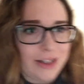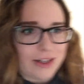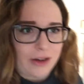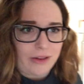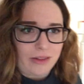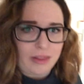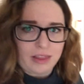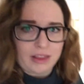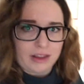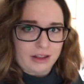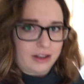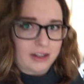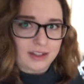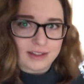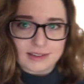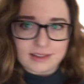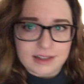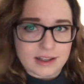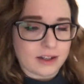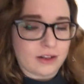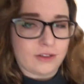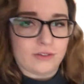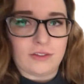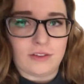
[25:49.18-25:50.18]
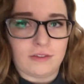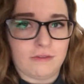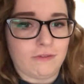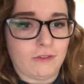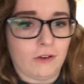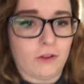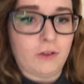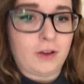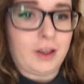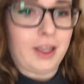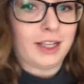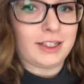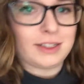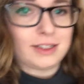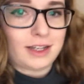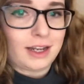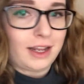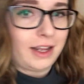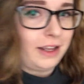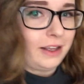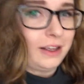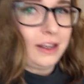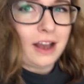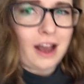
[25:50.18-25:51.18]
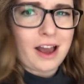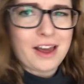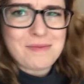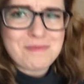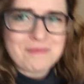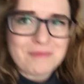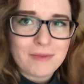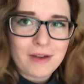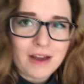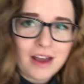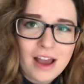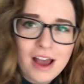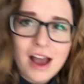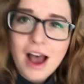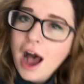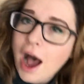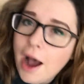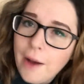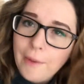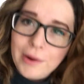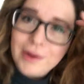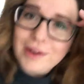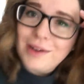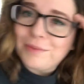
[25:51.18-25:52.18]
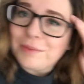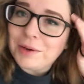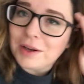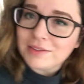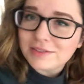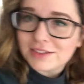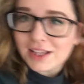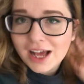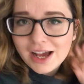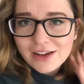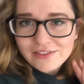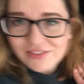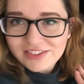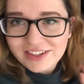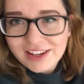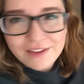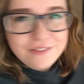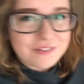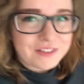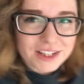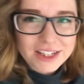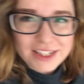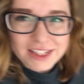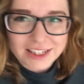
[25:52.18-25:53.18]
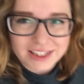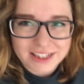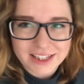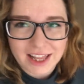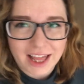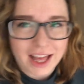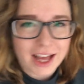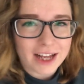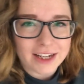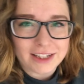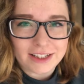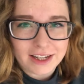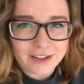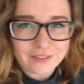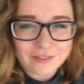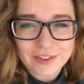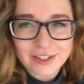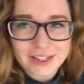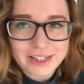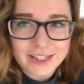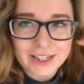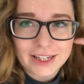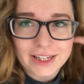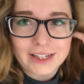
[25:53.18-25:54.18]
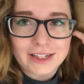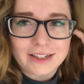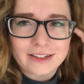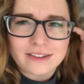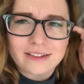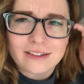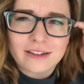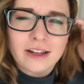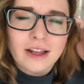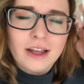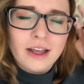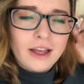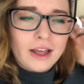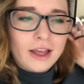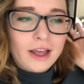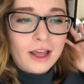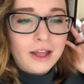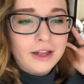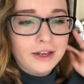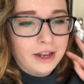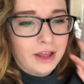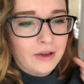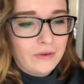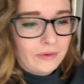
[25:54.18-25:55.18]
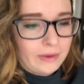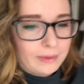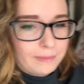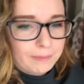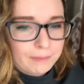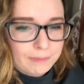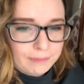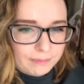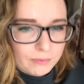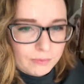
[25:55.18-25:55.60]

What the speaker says: don't think I signed off the vlog yesterday. I woke up and I was like, I definitely did that. I definitely did. And now I'm